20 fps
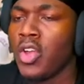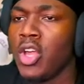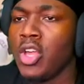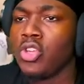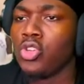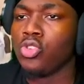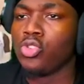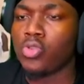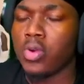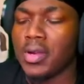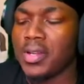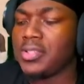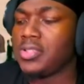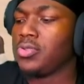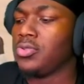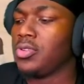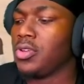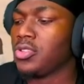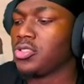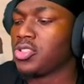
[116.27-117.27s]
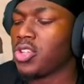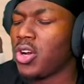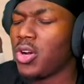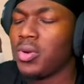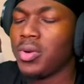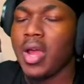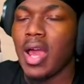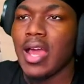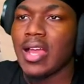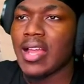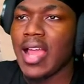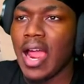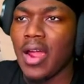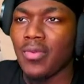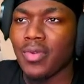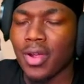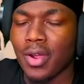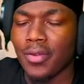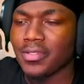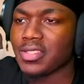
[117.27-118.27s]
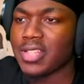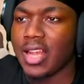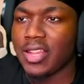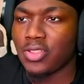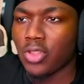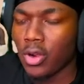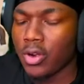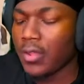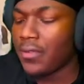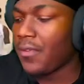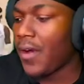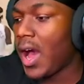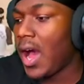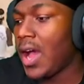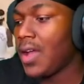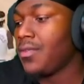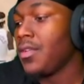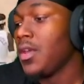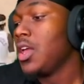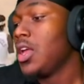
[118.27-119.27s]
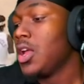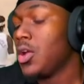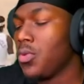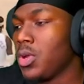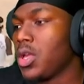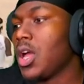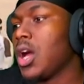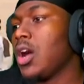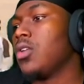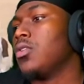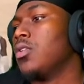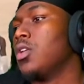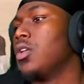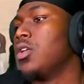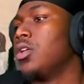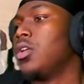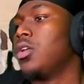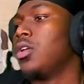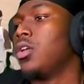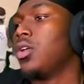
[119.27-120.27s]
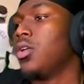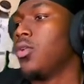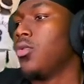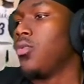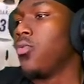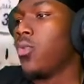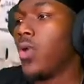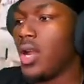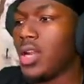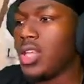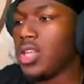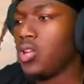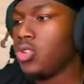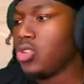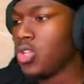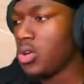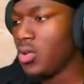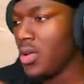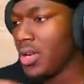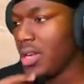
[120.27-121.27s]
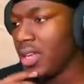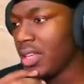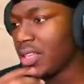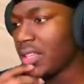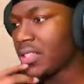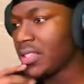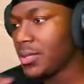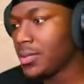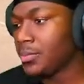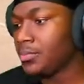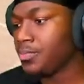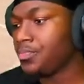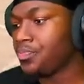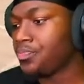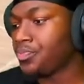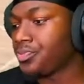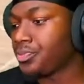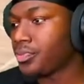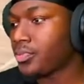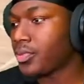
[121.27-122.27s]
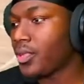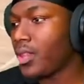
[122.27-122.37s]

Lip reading: You 22 years old. Kyrie Irving's like 35. Here we go. Irving in the corner, got by Edwards.